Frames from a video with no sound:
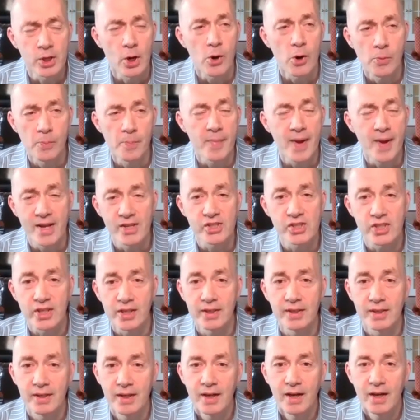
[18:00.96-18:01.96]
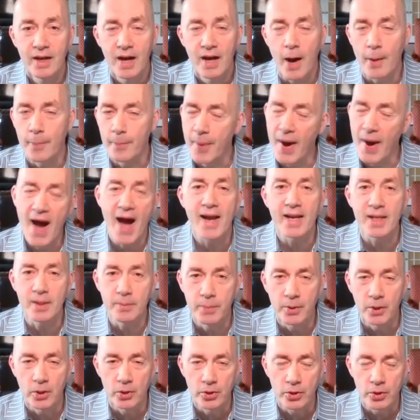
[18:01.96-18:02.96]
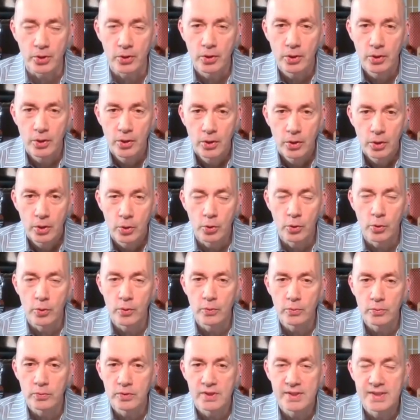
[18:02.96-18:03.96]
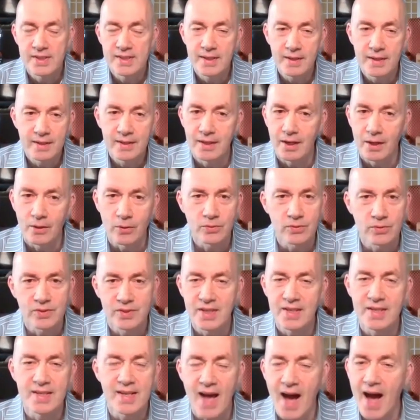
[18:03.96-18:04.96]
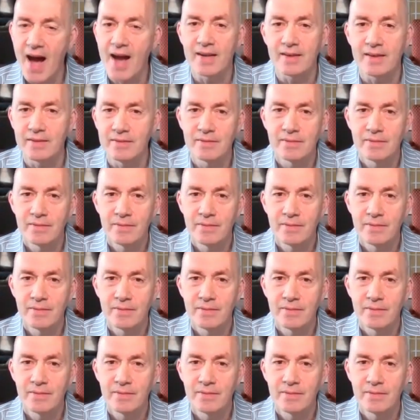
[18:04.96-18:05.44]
don't mention a bodybuilder who, you know, did not